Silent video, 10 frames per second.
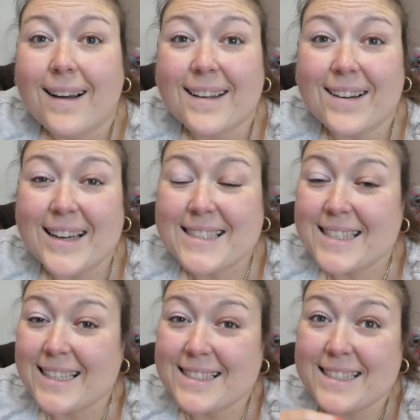Hi
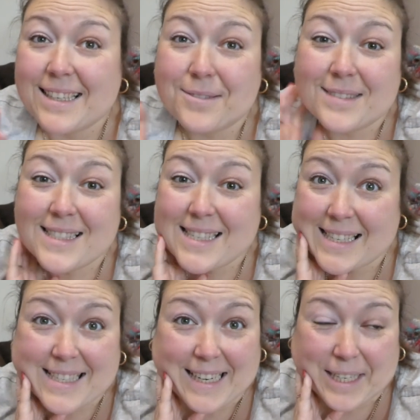guys, it's now
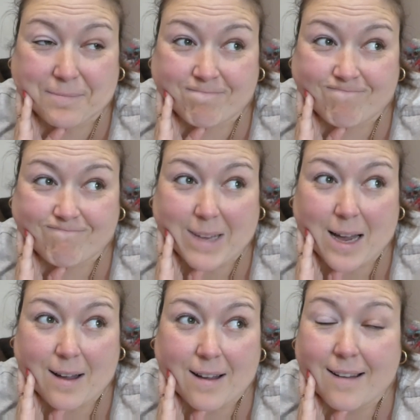Saturday.
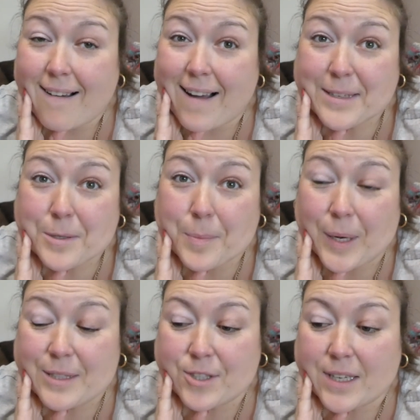Uh, I do
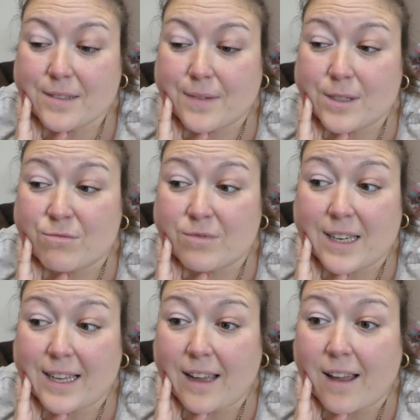apologise for this
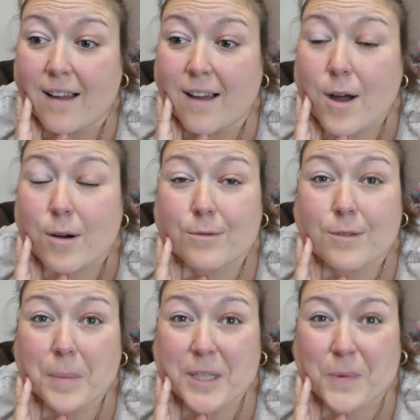really
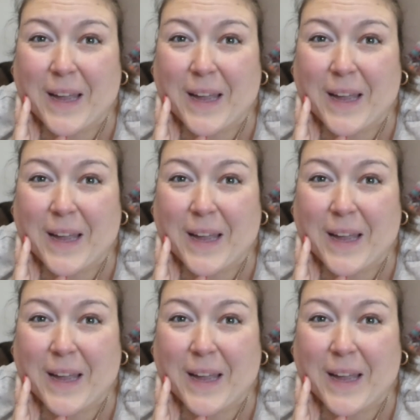rubbish